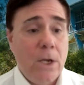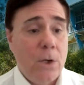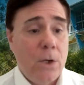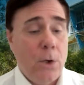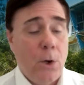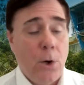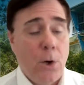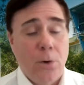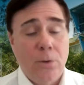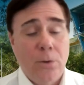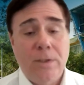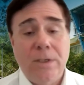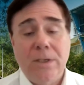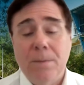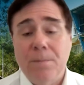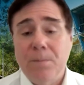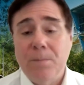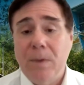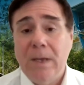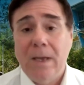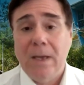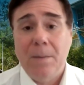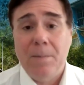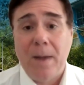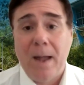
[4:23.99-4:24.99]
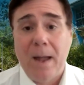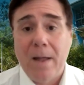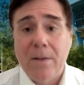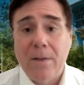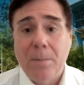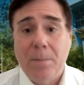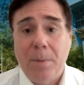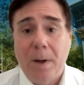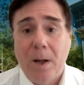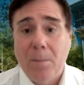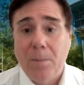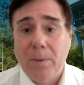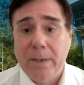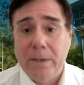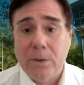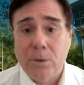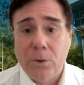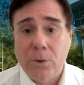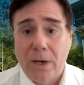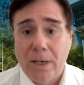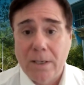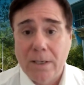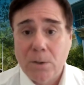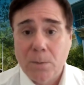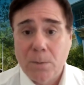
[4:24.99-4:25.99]
know something about the public
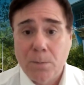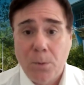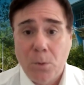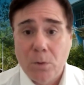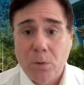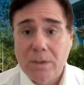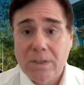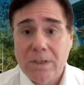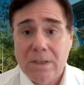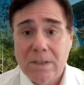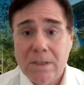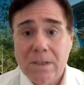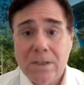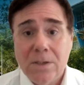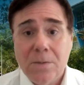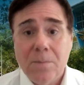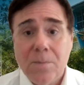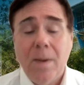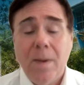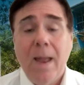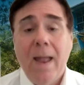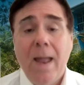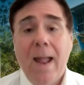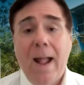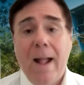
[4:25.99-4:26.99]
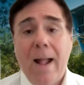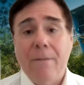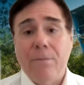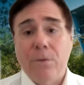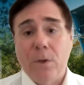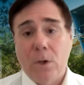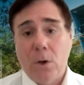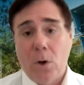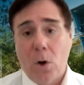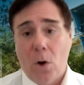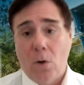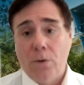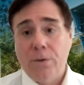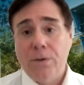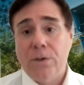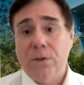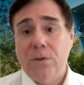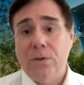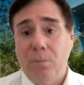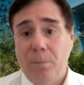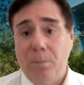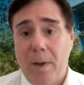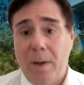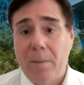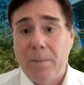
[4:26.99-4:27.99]
transport system and the
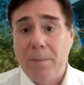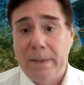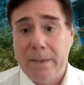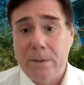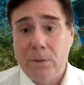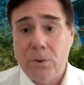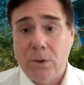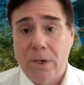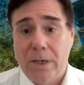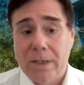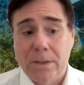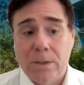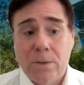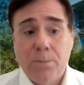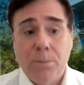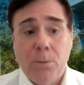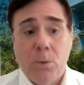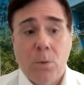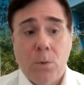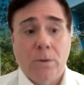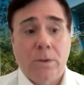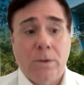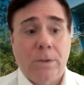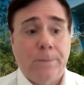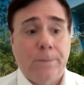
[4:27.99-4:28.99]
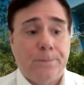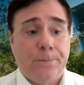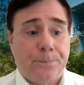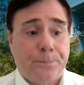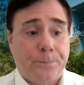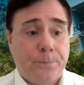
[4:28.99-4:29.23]
cost of public transport.